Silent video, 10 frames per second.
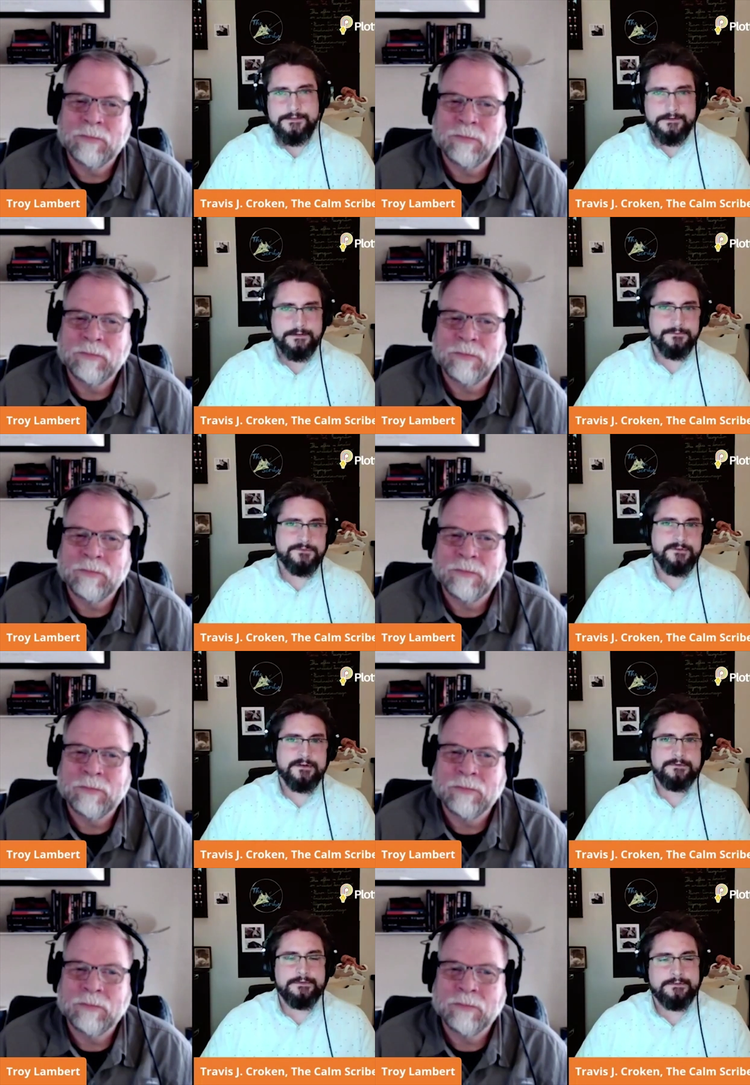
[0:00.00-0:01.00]

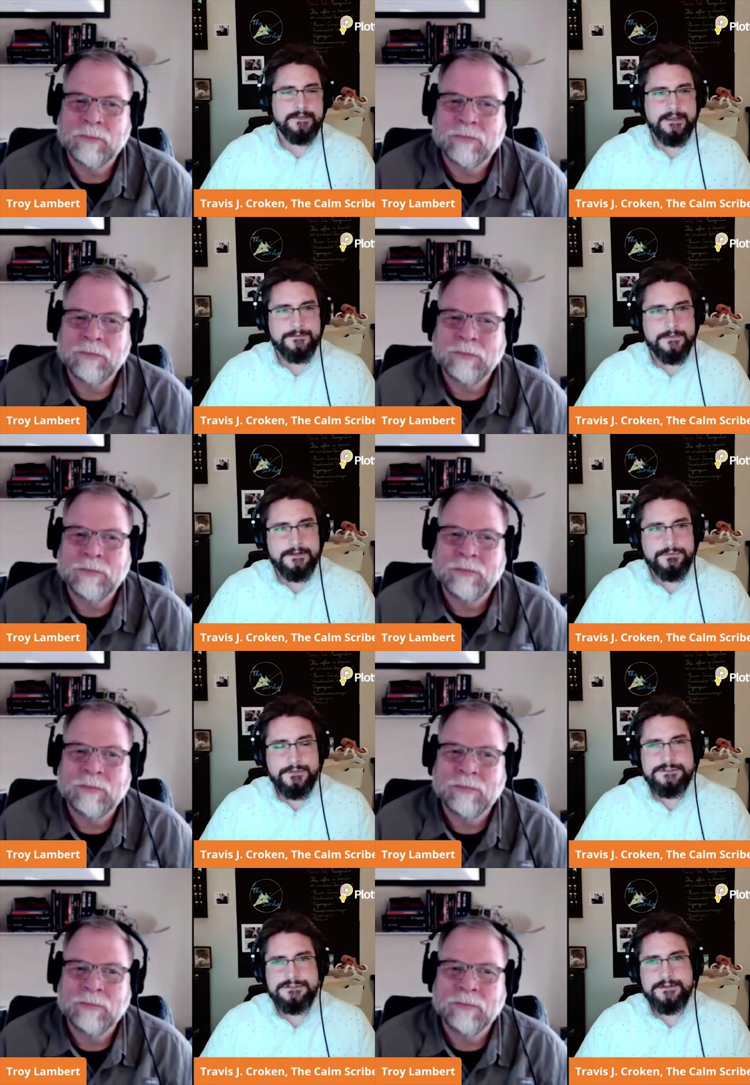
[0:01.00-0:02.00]
Speaker 1: thecolumnscribe, and my
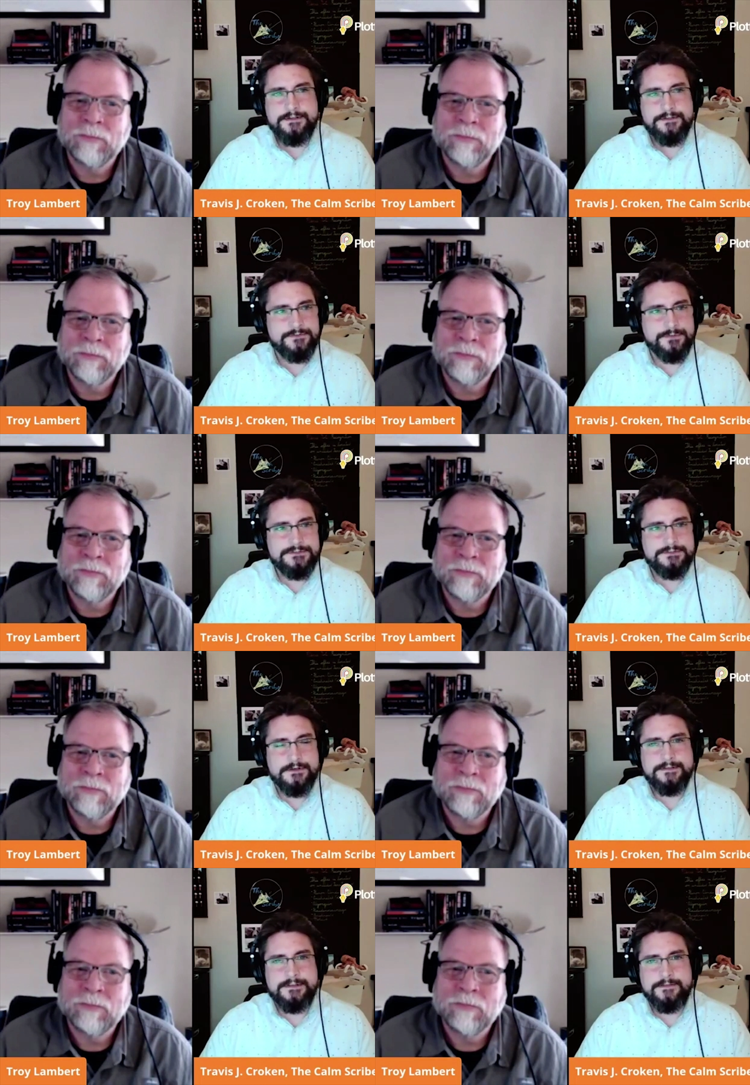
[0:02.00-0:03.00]
Twitch is
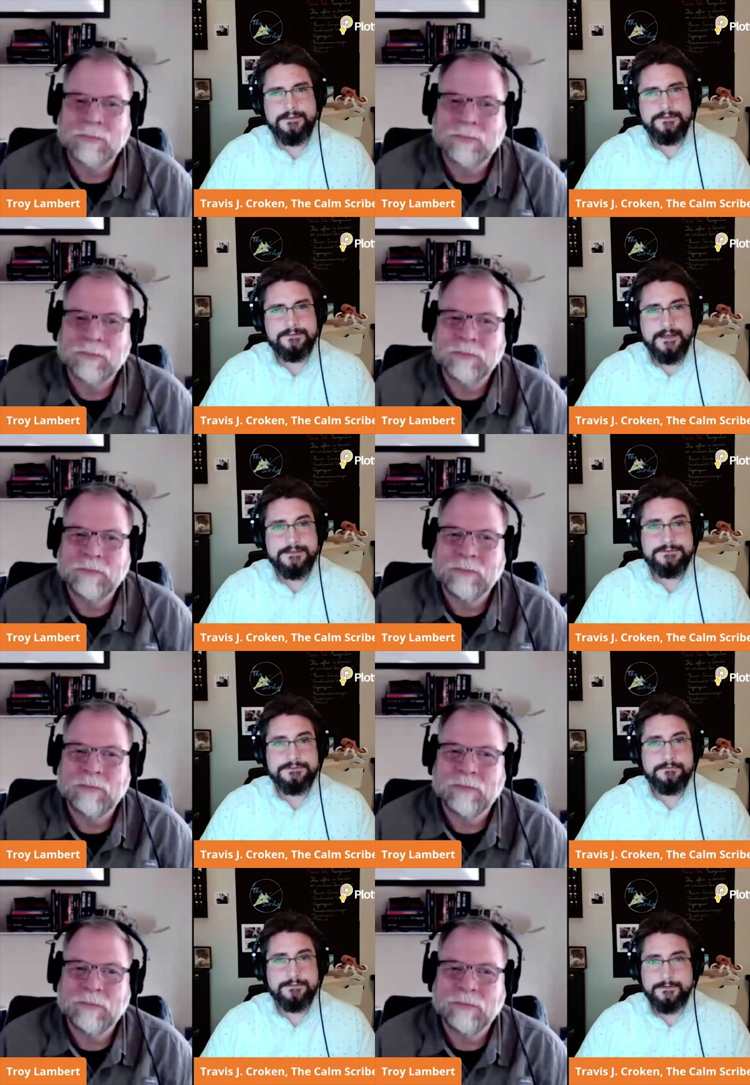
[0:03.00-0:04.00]
twitch.tv
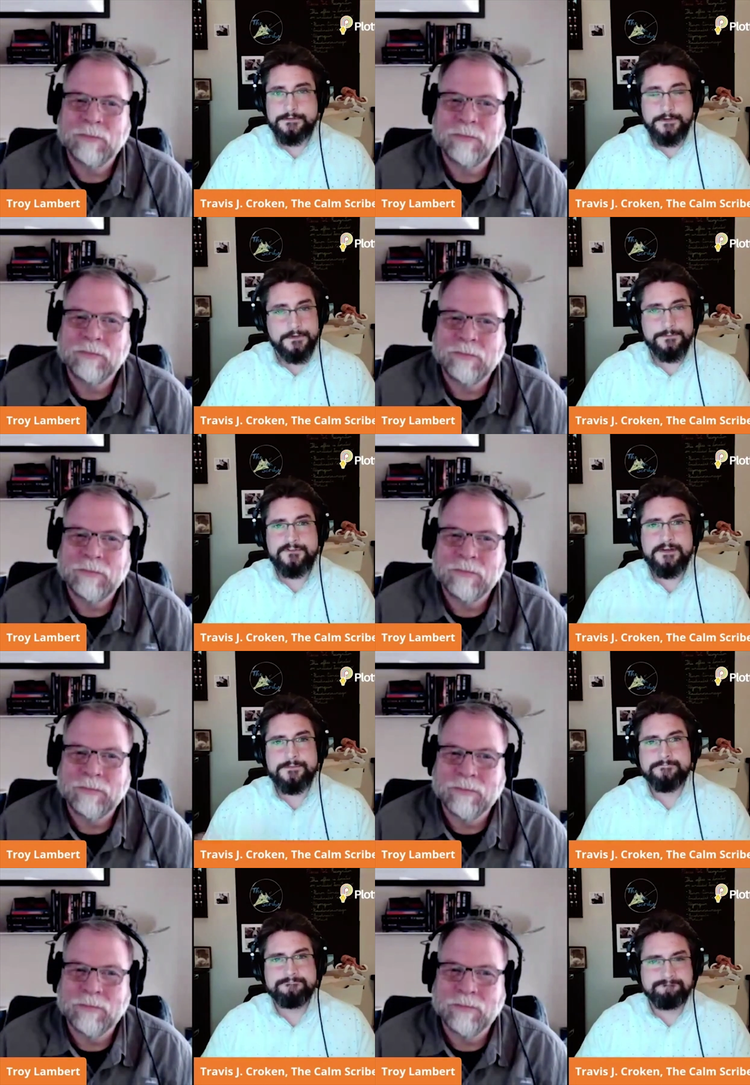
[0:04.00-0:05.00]
slash the Calm
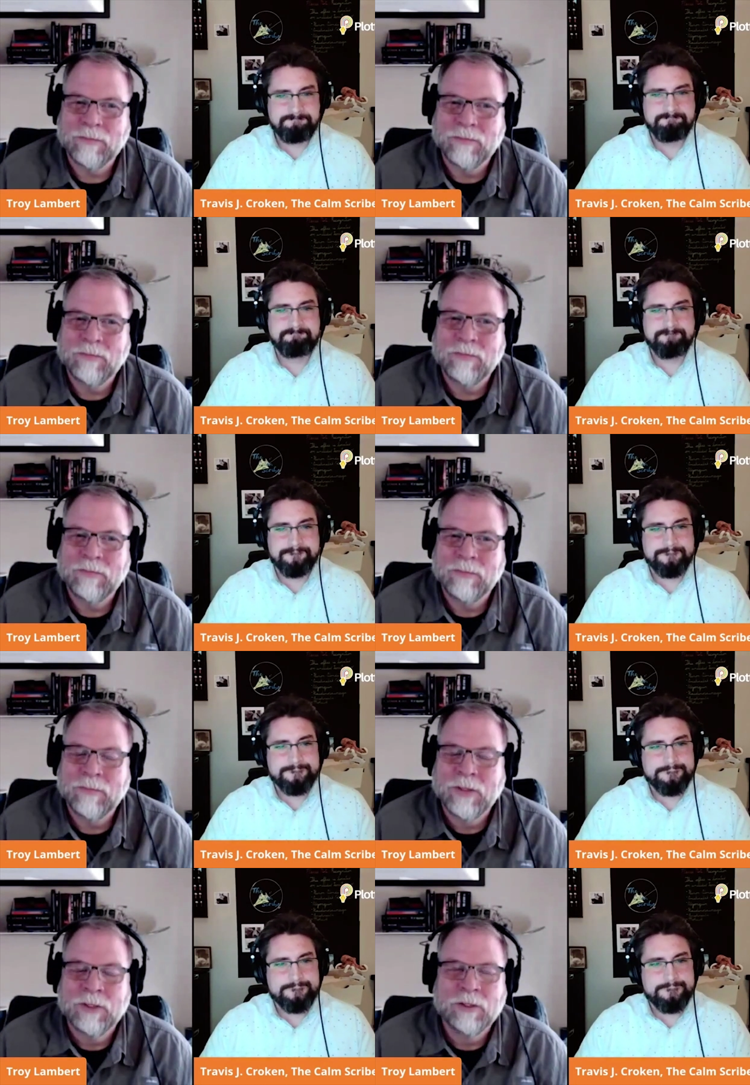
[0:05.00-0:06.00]
Scribe.
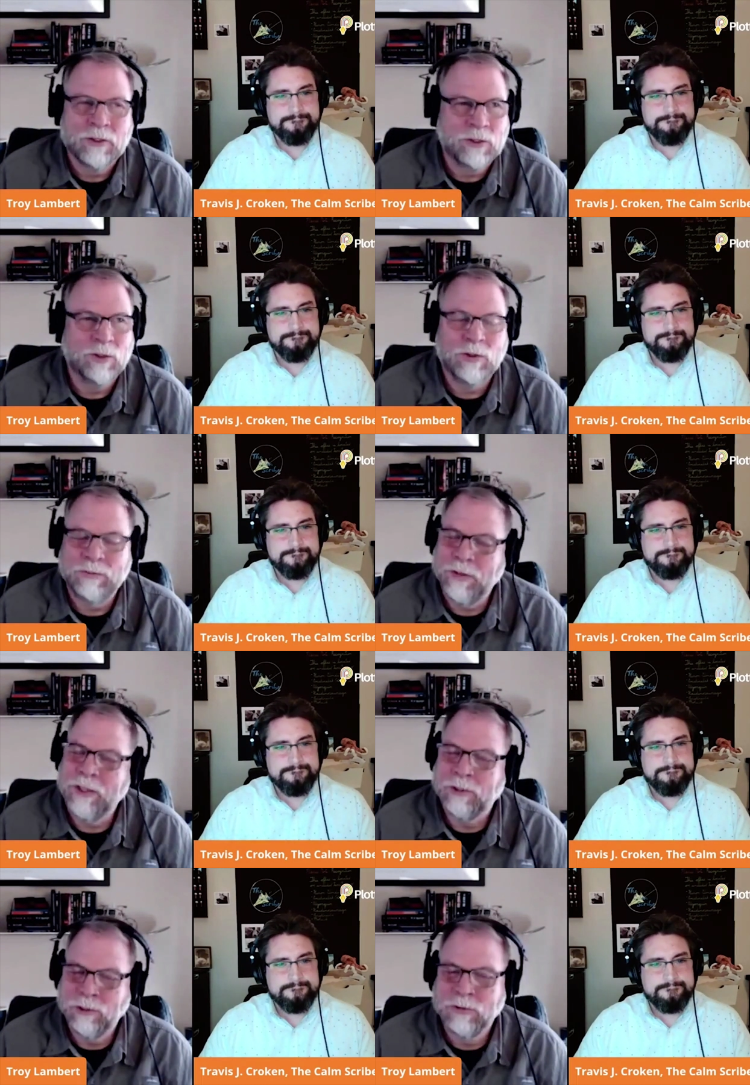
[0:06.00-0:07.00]
Speaker 2: So if I
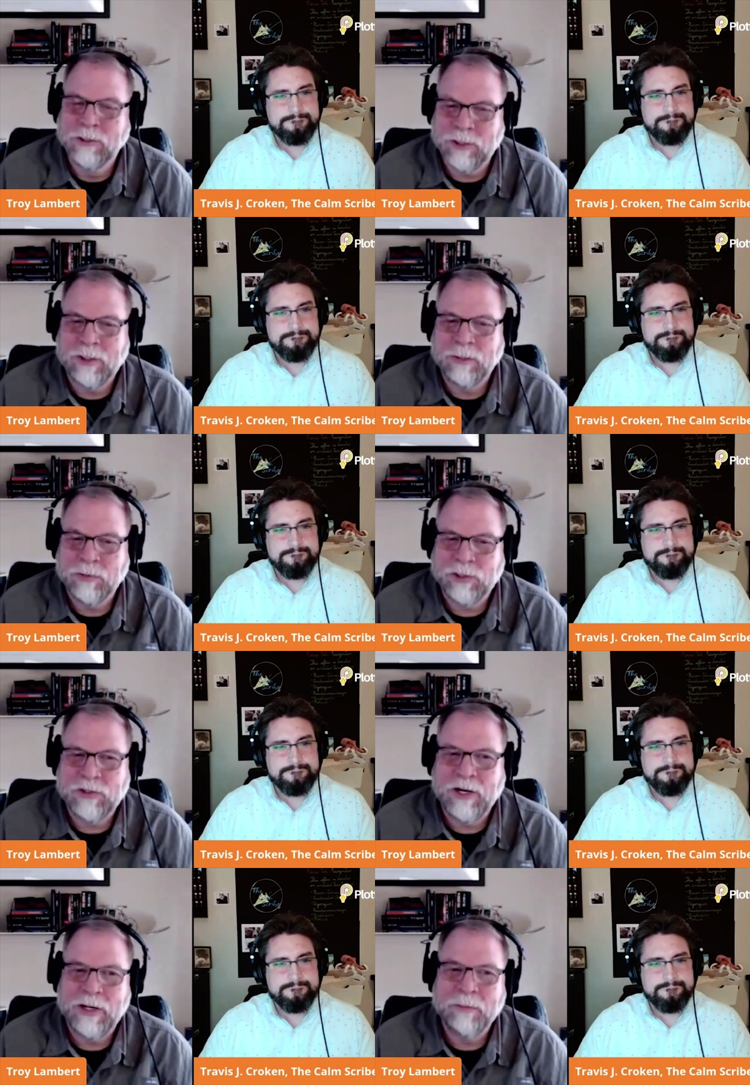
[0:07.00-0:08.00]
Google the Calm
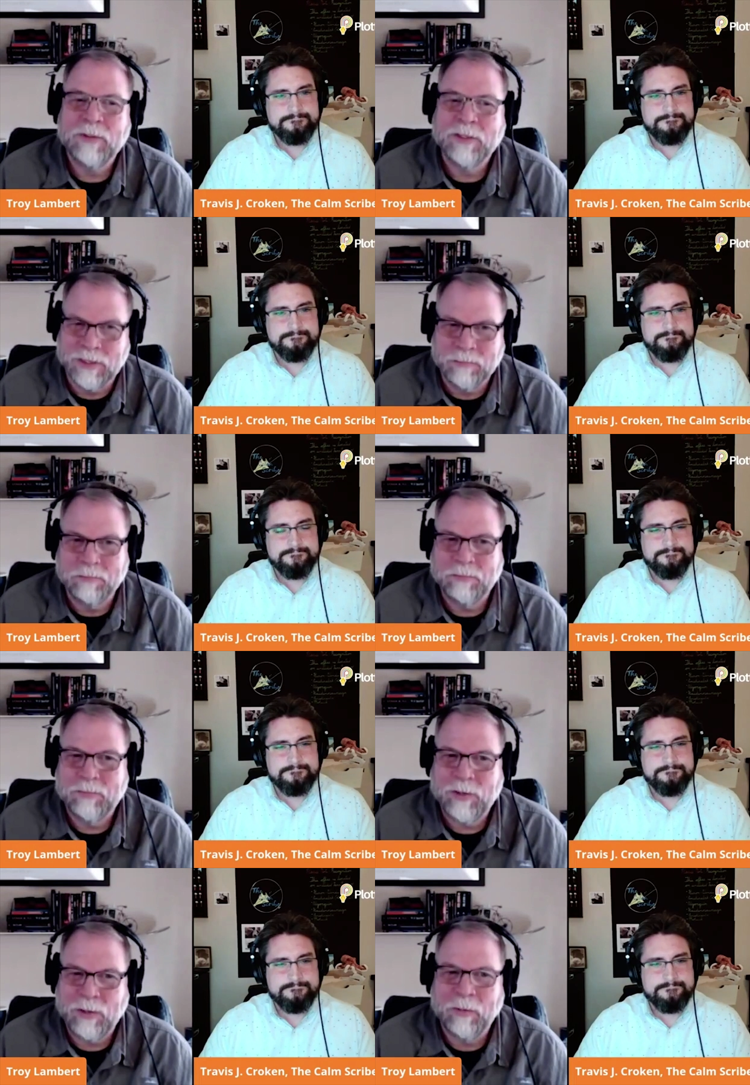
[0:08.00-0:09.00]
Scribe, I'm
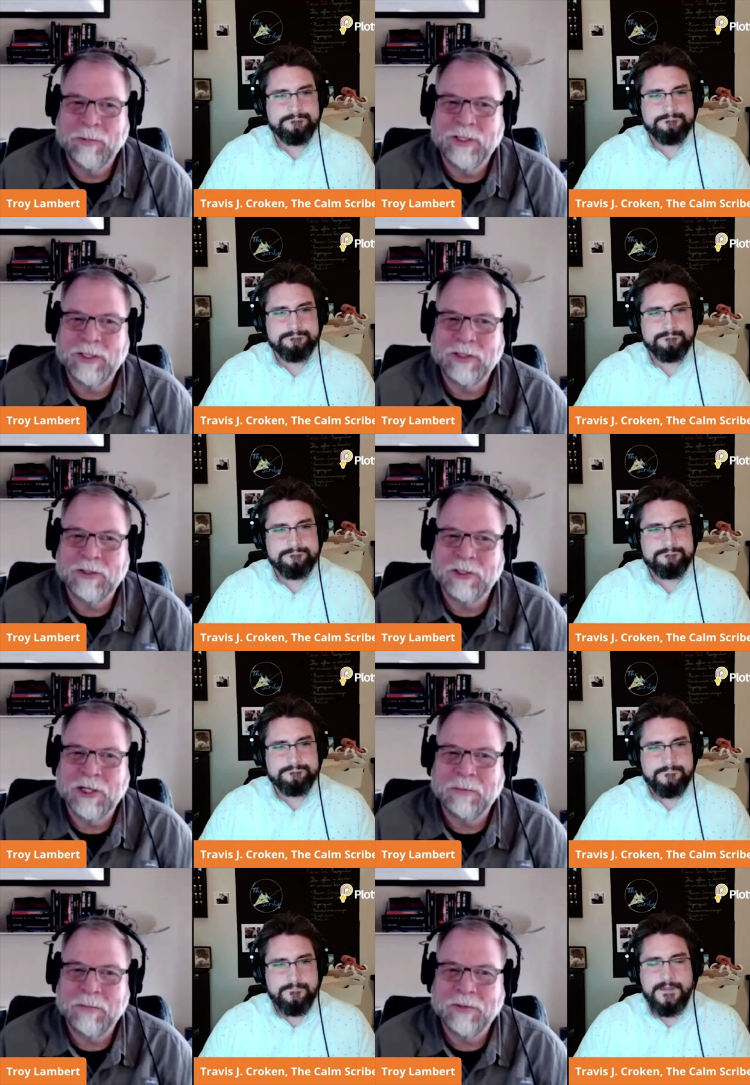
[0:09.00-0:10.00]
probably in good
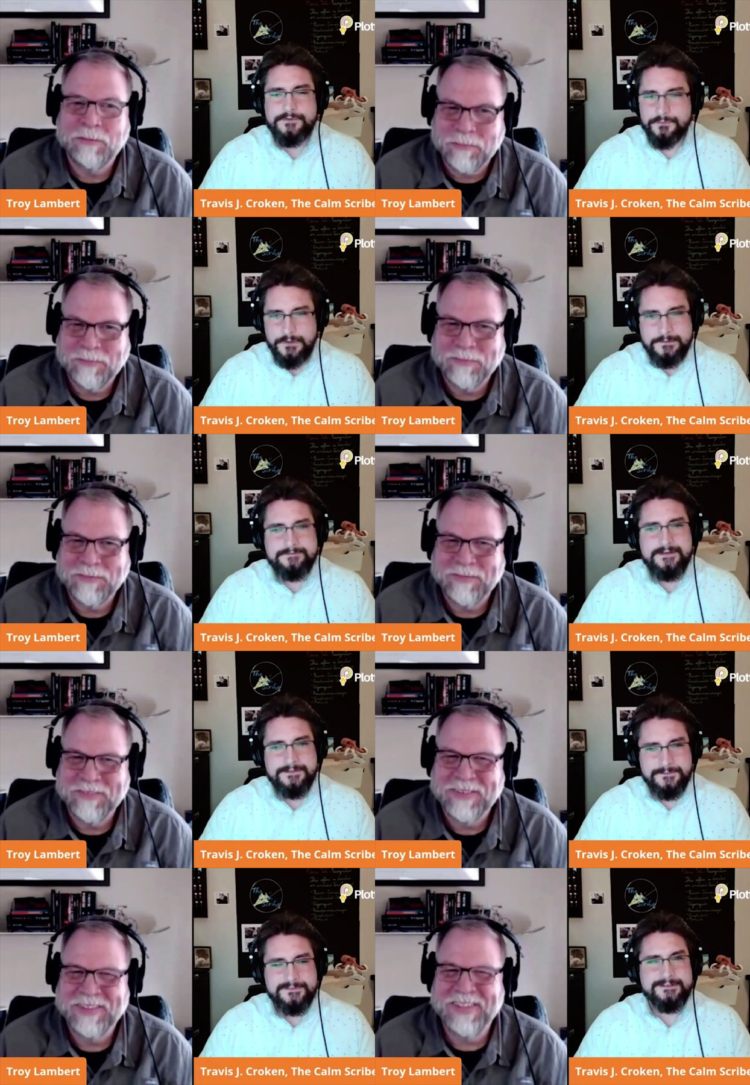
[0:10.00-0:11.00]
shape.
Speaker 1: You'll probably
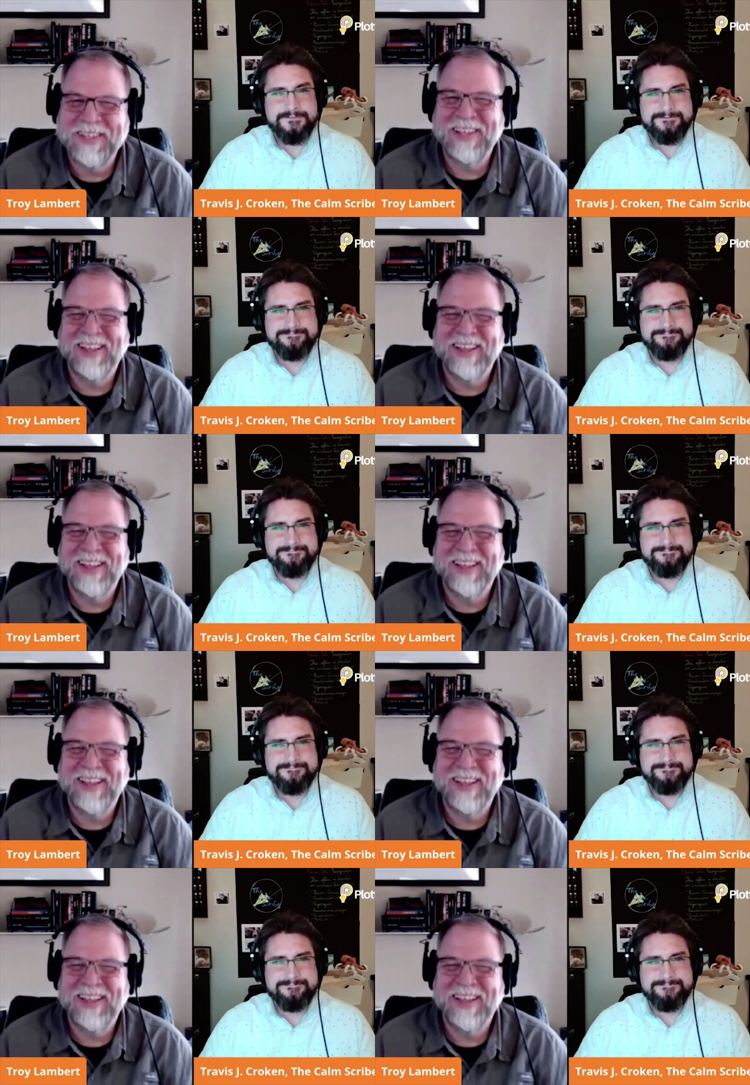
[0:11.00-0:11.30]
find some stuff.